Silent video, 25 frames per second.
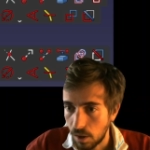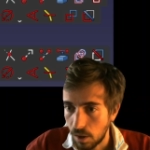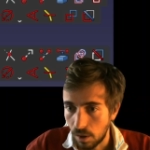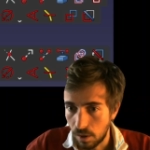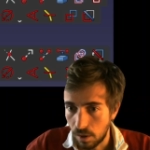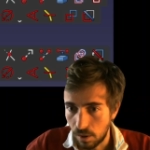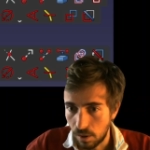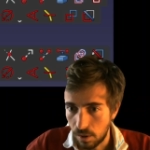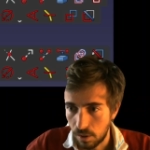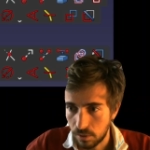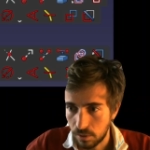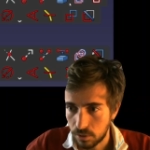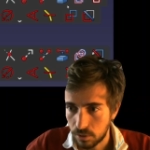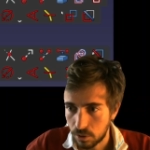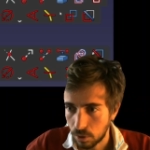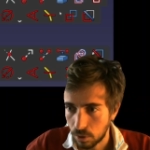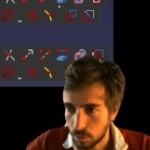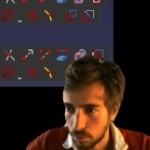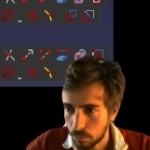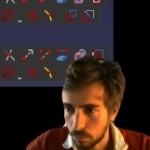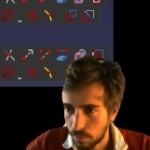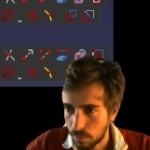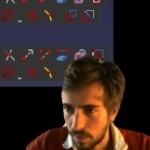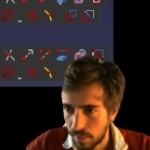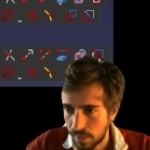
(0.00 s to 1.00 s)
Uh,
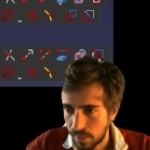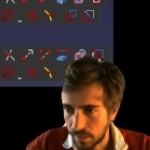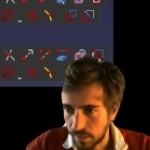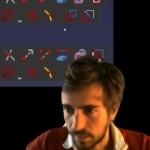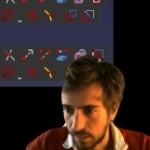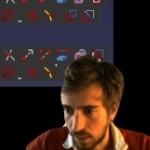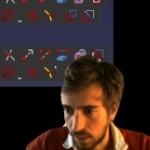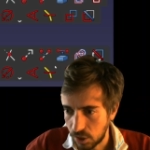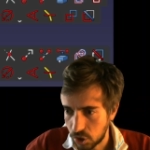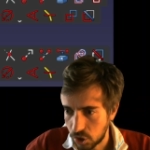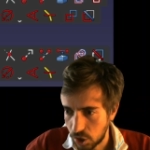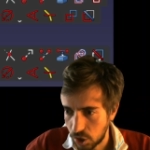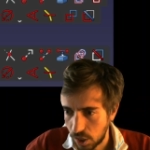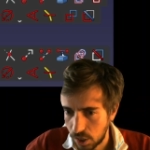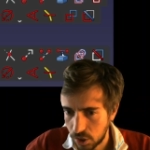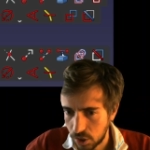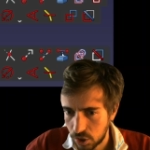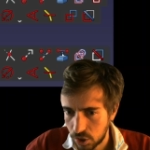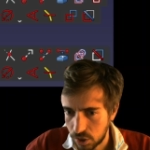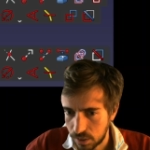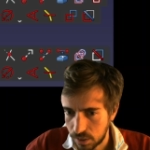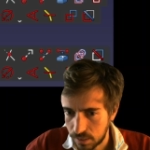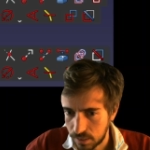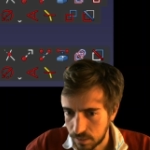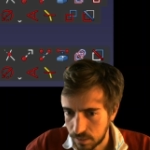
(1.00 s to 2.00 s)
second one that I change
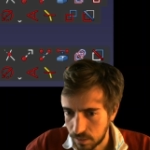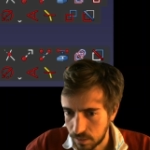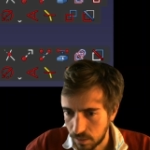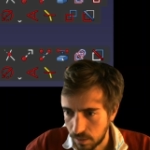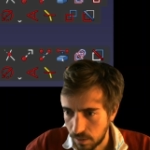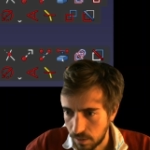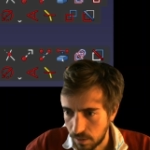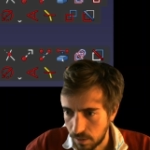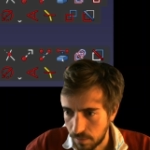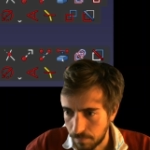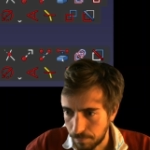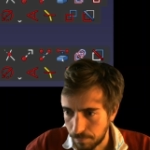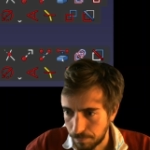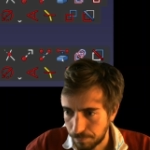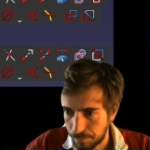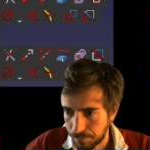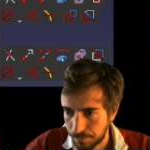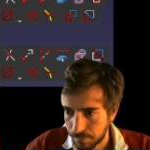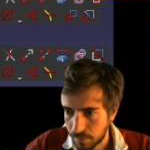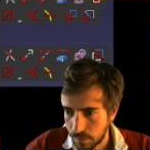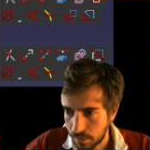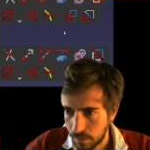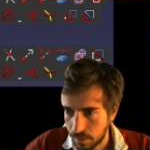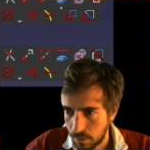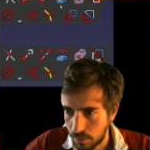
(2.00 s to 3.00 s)
is um,
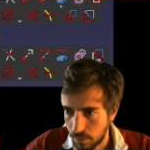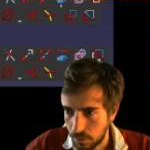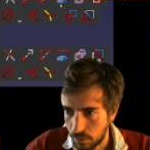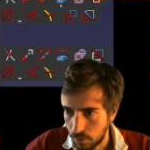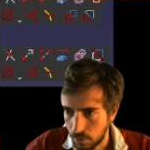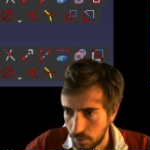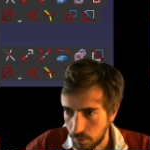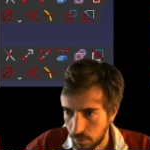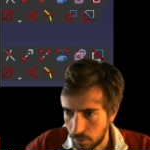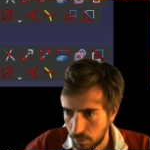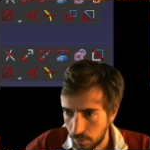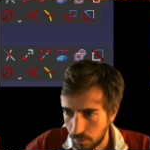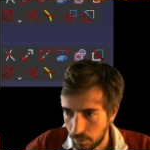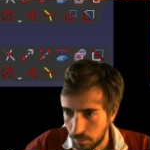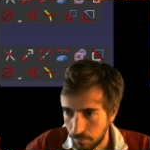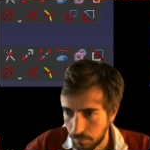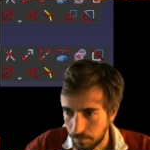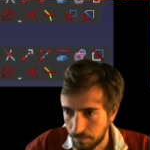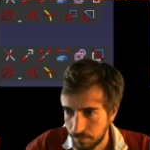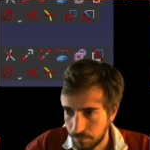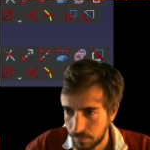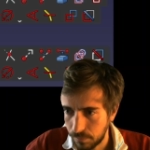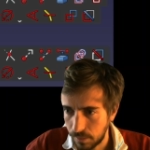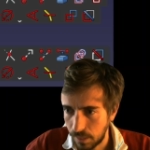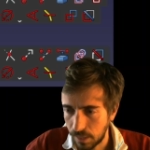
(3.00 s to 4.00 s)

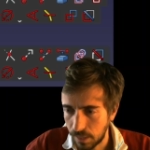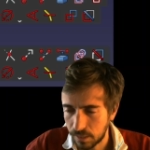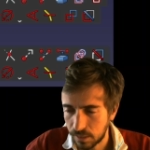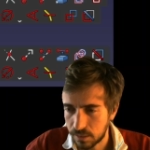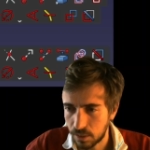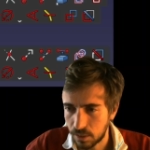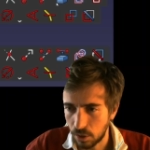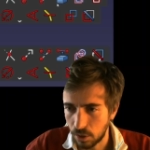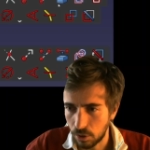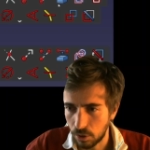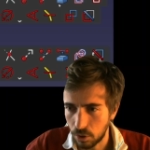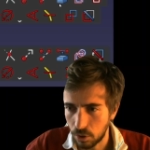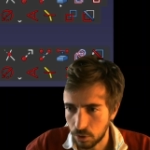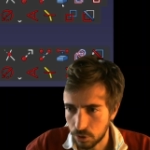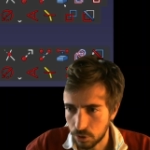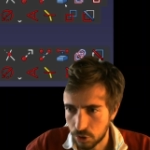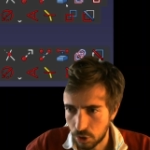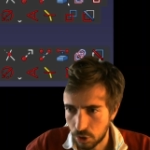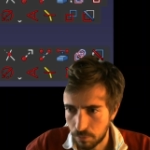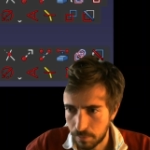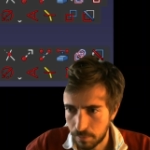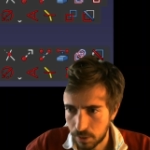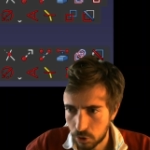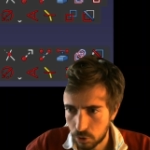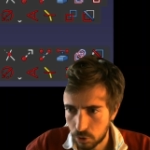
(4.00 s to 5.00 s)
the external
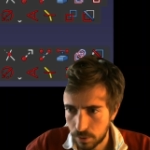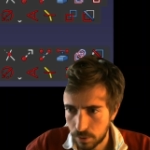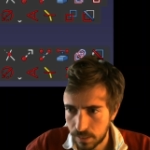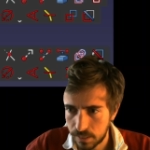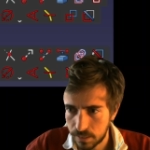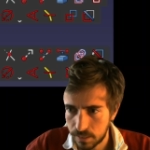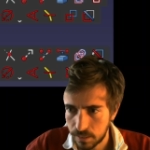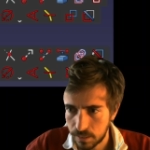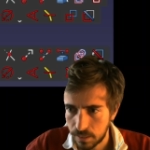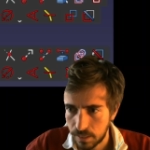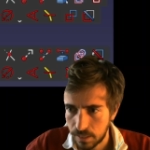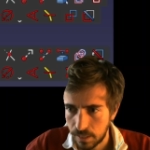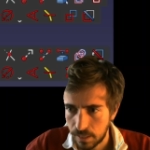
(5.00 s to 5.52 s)
geometries.